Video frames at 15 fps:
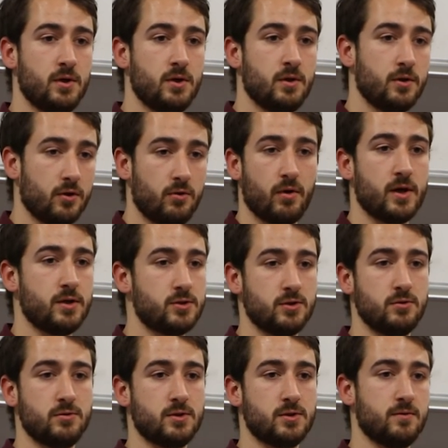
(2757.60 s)
the
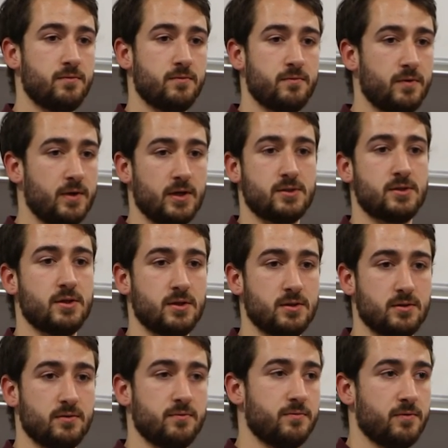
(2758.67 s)
grey-suited
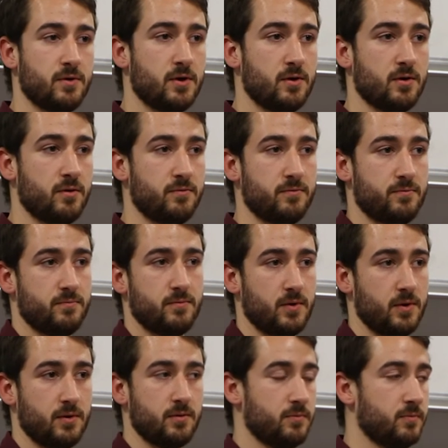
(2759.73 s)
financiers of, uh, of uh,
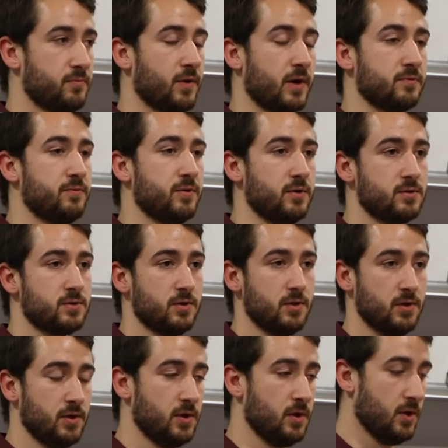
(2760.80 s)
Frankfurt,
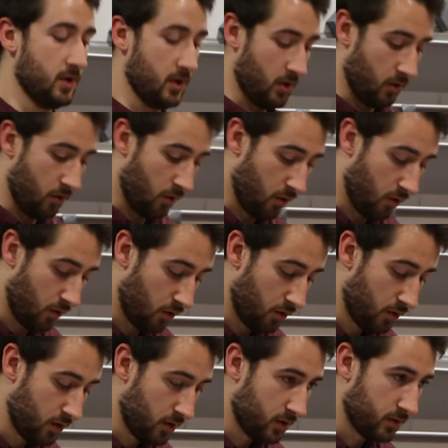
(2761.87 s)

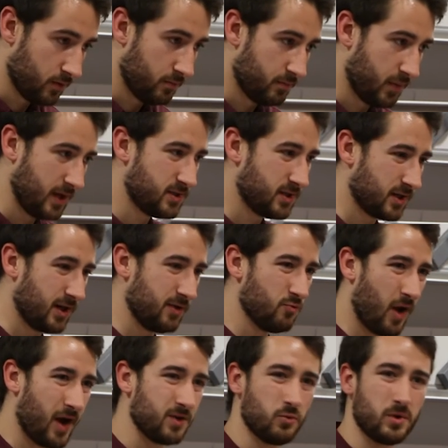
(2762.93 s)
or basically
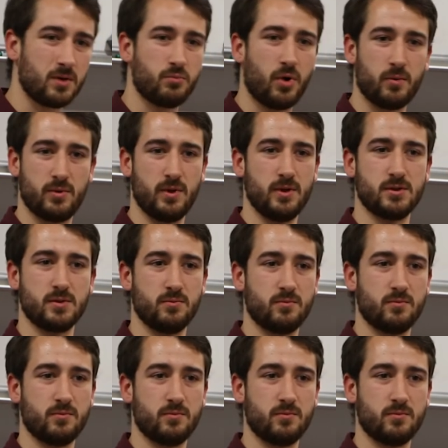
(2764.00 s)
right-wing populism,